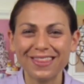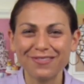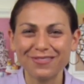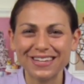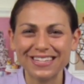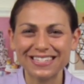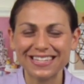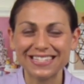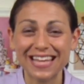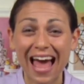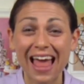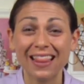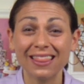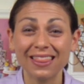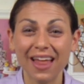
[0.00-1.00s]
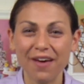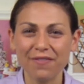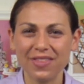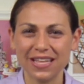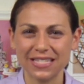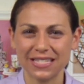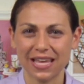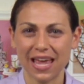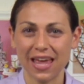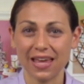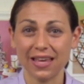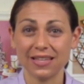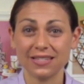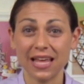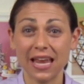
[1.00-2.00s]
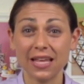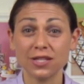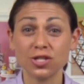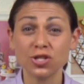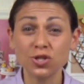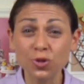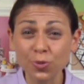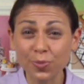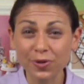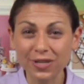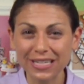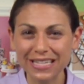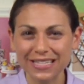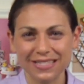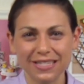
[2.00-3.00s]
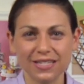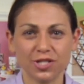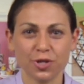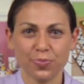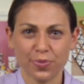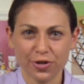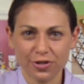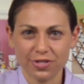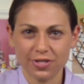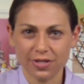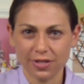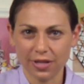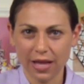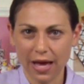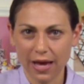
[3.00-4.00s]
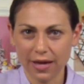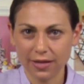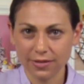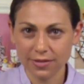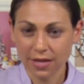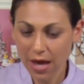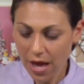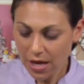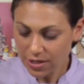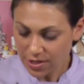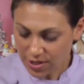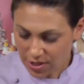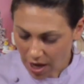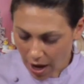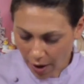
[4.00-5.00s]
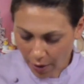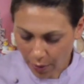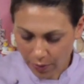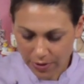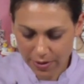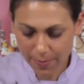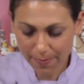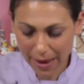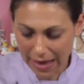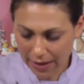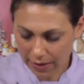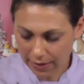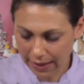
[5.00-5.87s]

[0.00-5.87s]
of the reasons I love this cake is that it's super easy to personalize. So to make a